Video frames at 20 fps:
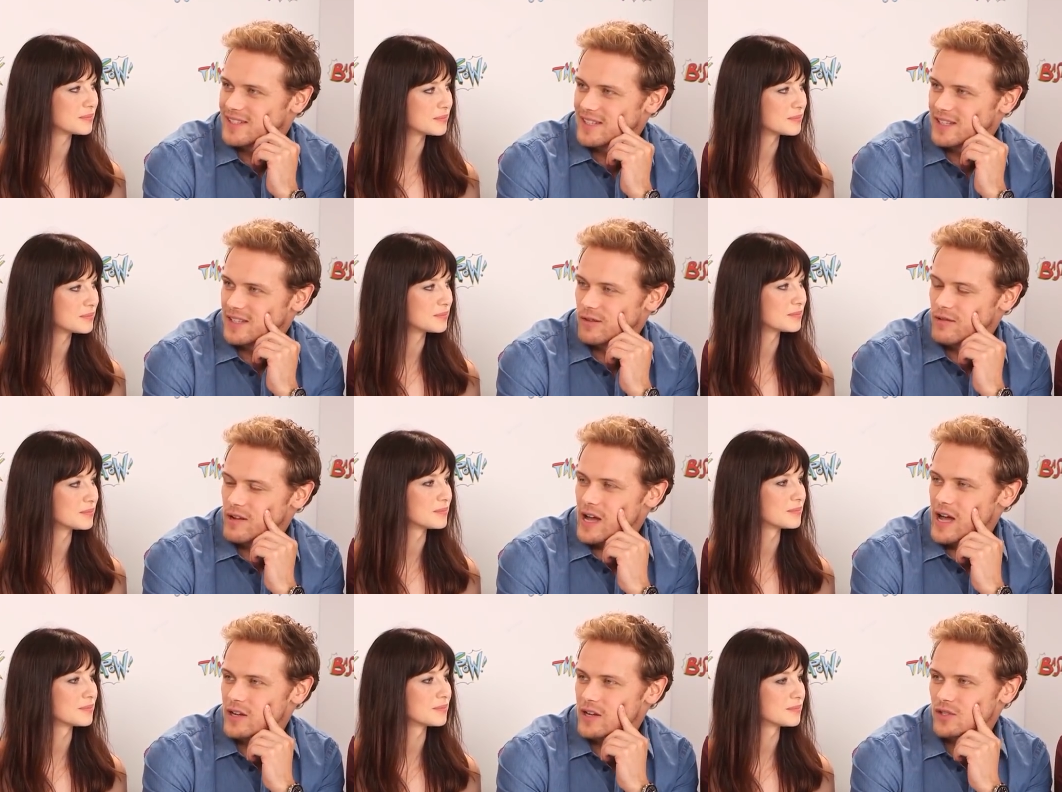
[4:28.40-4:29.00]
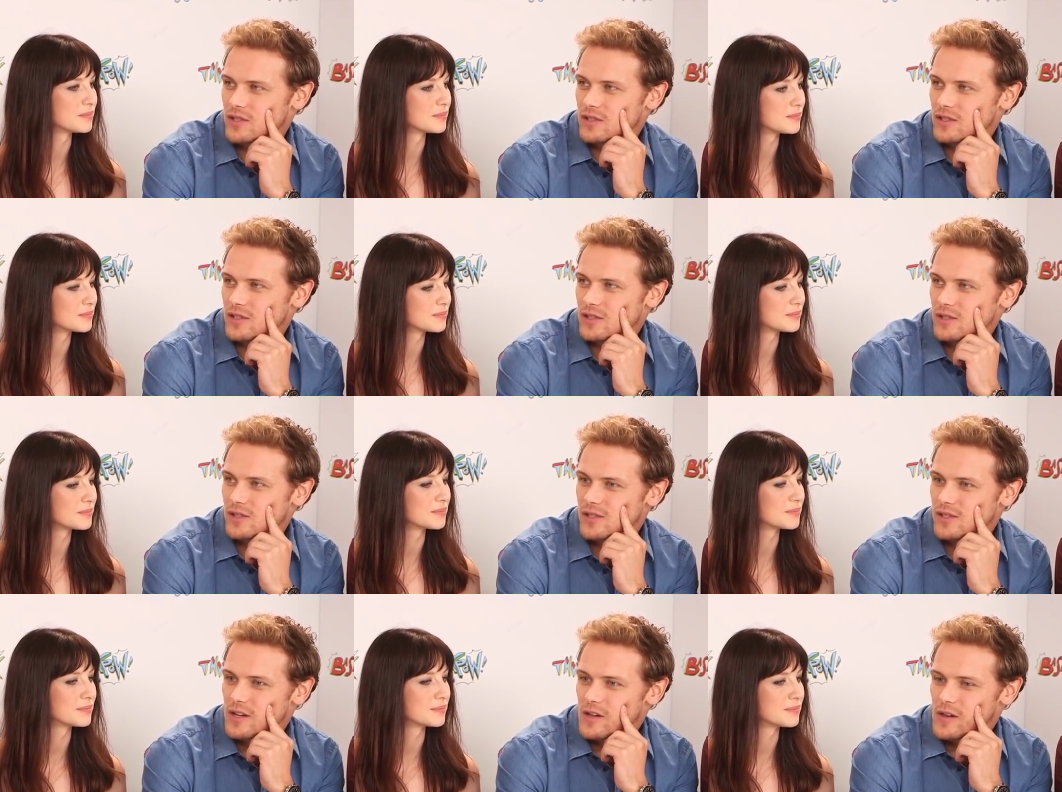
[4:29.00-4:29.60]
Speaker 1: to see the reaction
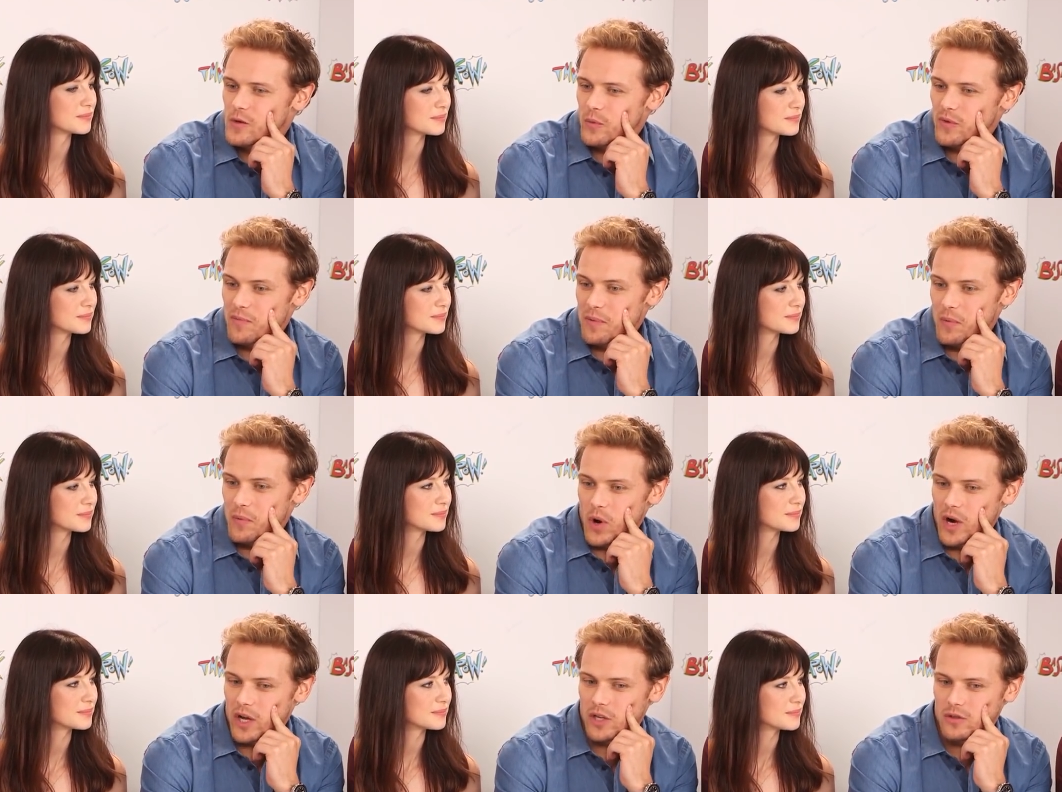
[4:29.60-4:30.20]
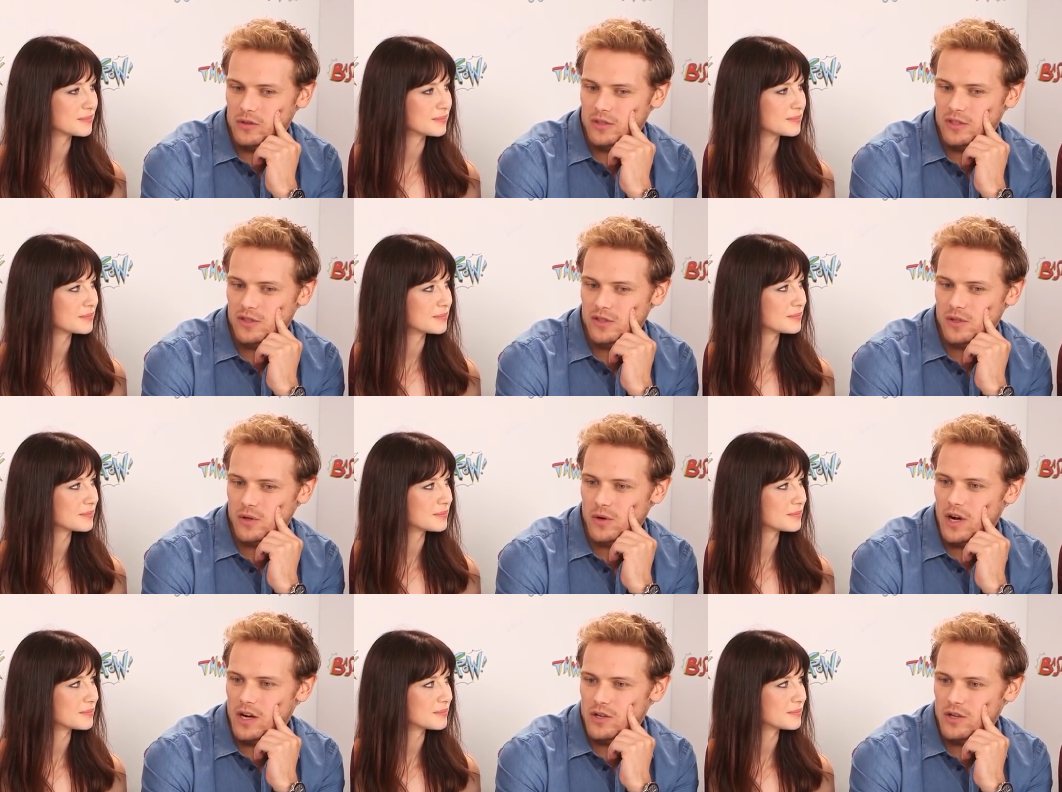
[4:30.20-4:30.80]
because we've been working on this so